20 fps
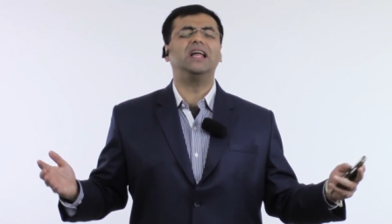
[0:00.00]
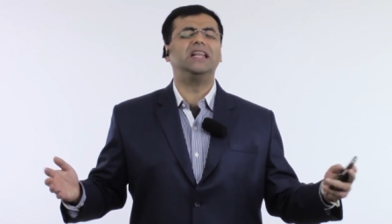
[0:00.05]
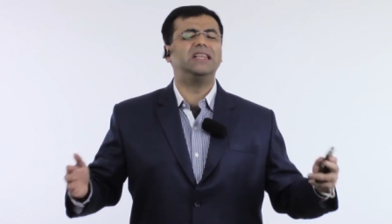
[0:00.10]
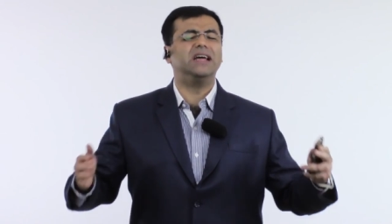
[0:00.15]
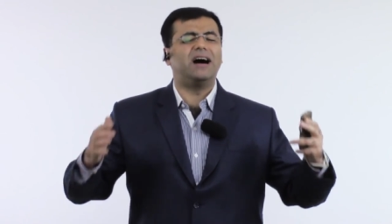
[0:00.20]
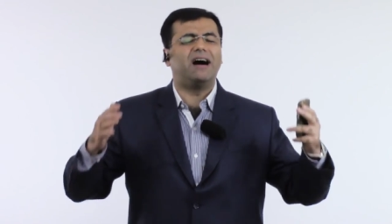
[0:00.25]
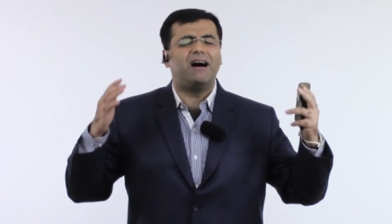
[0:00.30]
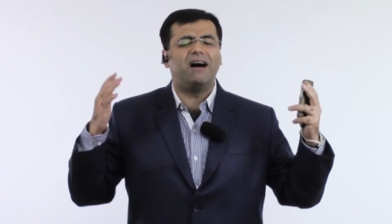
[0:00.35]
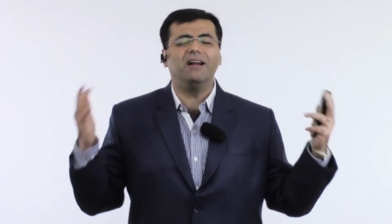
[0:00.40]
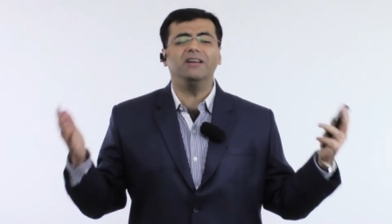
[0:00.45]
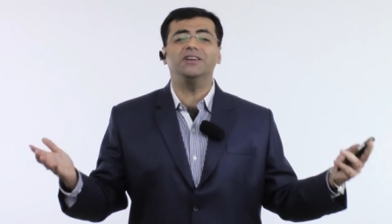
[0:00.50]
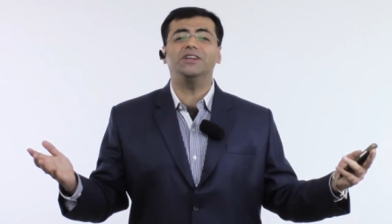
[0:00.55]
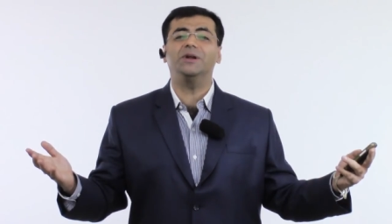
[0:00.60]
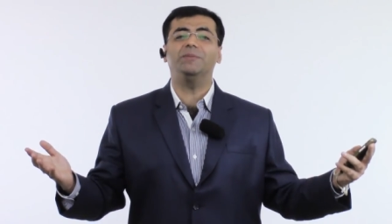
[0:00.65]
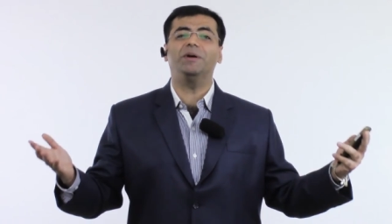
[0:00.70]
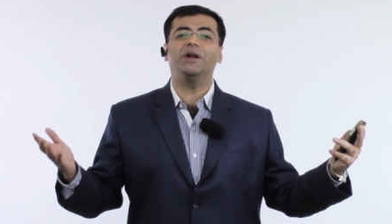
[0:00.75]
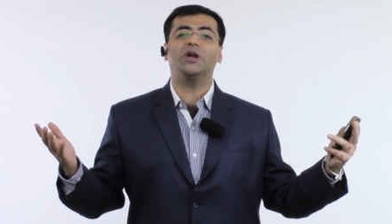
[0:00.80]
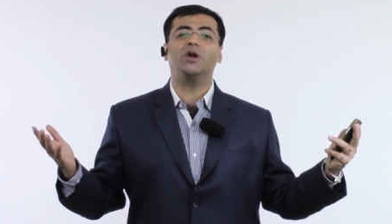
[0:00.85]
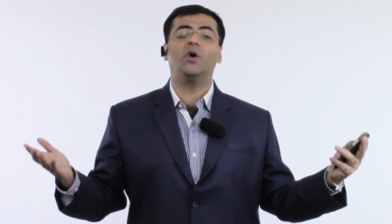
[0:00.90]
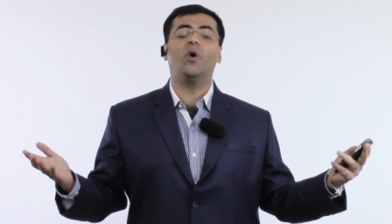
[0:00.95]
the
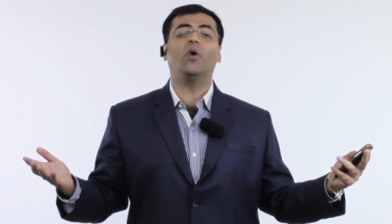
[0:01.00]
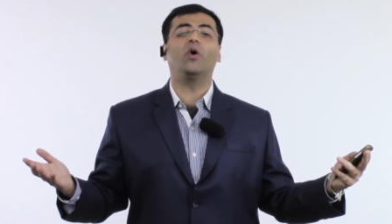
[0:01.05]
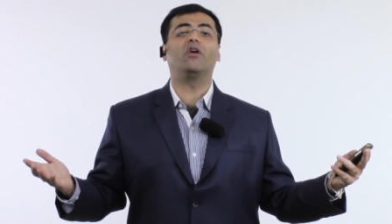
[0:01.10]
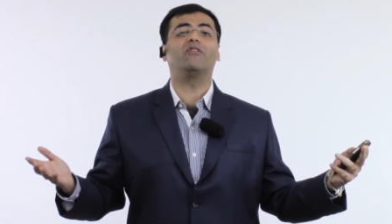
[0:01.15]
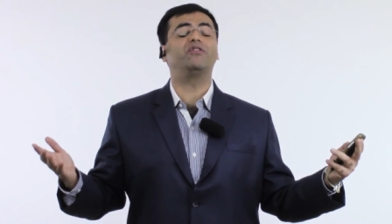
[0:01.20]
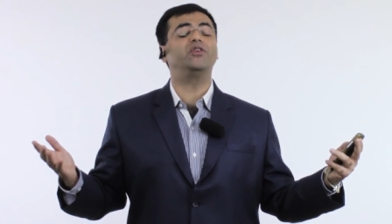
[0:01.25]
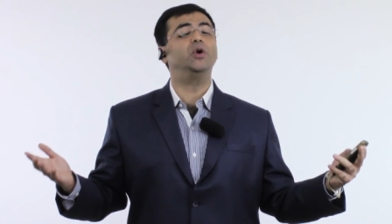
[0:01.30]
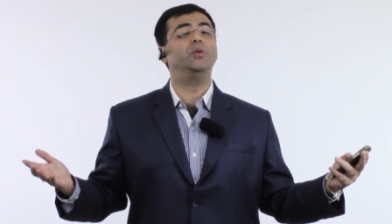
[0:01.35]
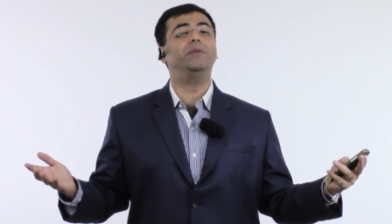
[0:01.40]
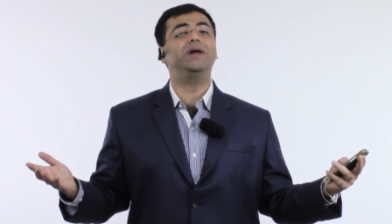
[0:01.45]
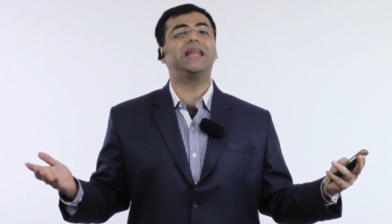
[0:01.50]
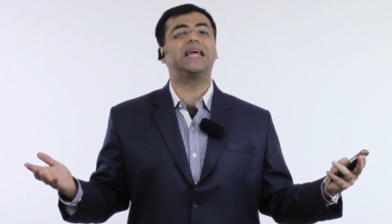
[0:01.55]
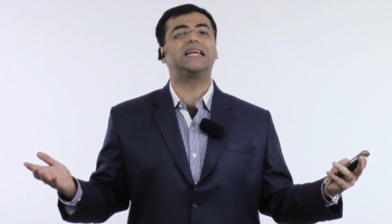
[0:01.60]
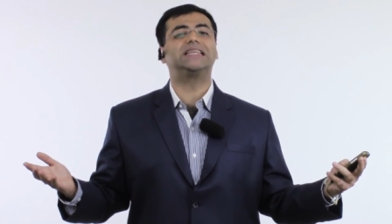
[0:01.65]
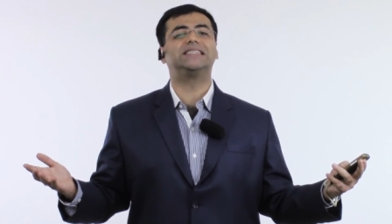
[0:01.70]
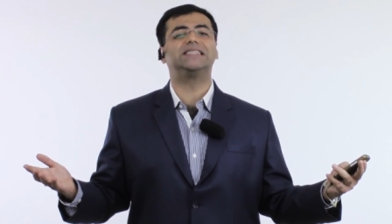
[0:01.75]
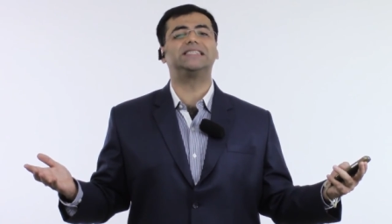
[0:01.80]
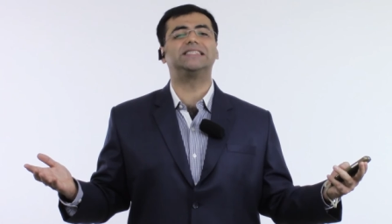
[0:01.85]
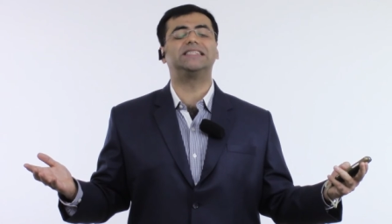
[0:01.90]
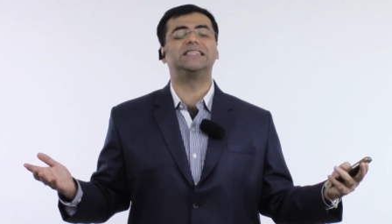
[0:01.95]
ultimate goal of human
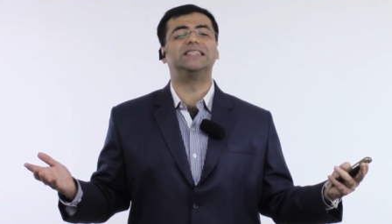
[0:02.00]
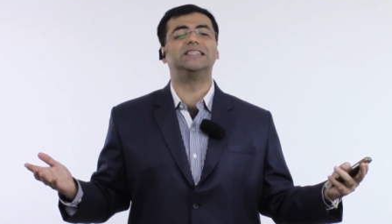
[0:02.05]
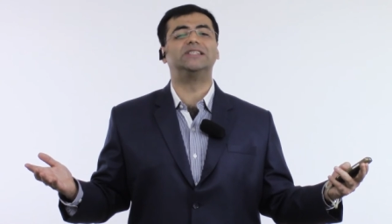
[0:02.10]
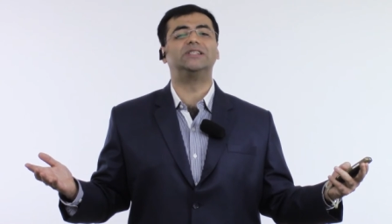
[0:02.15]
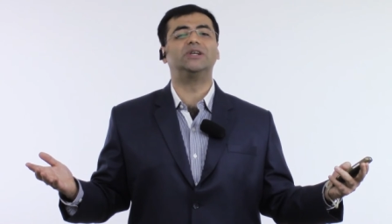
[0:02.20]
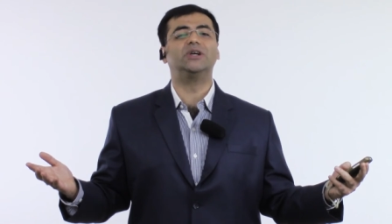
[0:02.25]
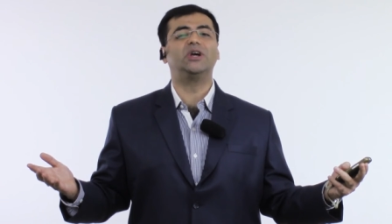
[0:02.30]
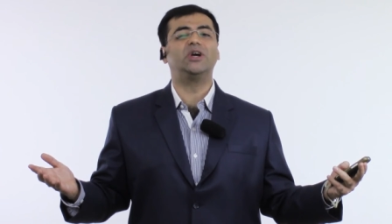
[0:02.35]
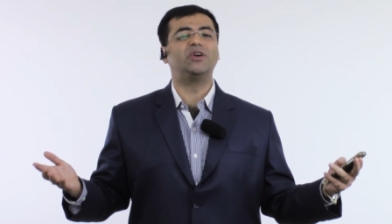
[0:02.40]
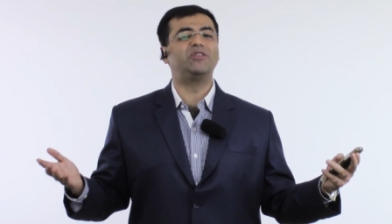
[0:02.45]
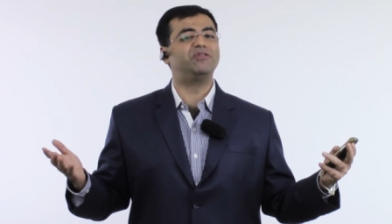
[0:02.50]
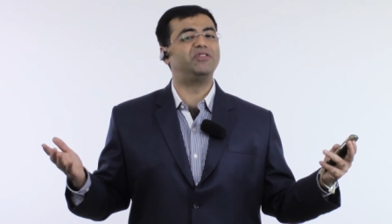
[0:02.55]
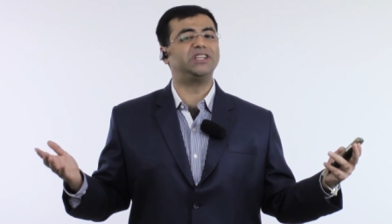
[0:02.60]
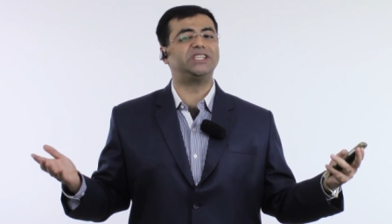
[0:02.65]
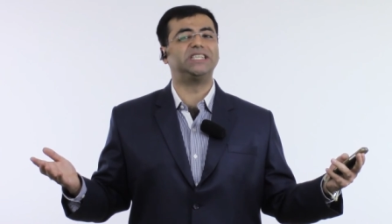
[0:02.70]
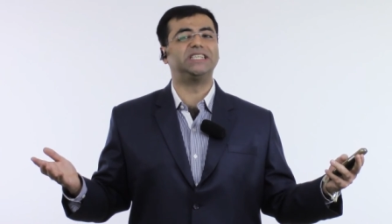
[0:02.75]
existence, which